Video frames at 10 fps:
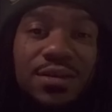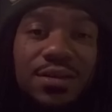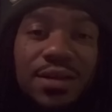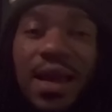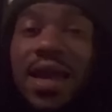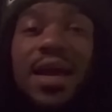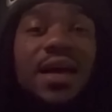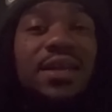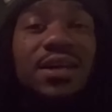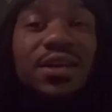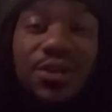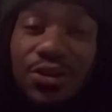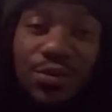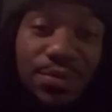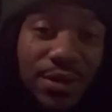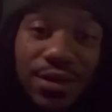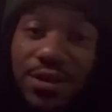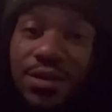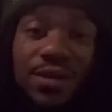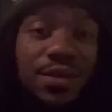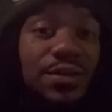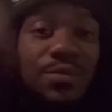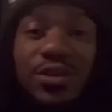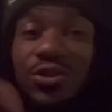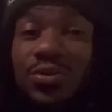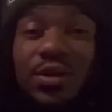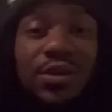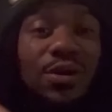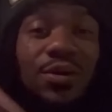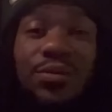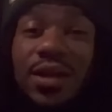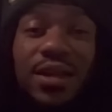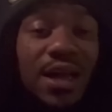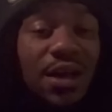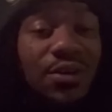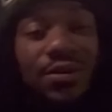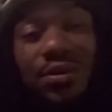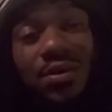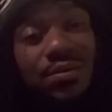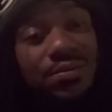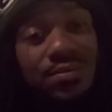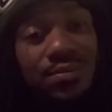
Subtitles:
They ain't got nothing to do with what you and your old lady got going on.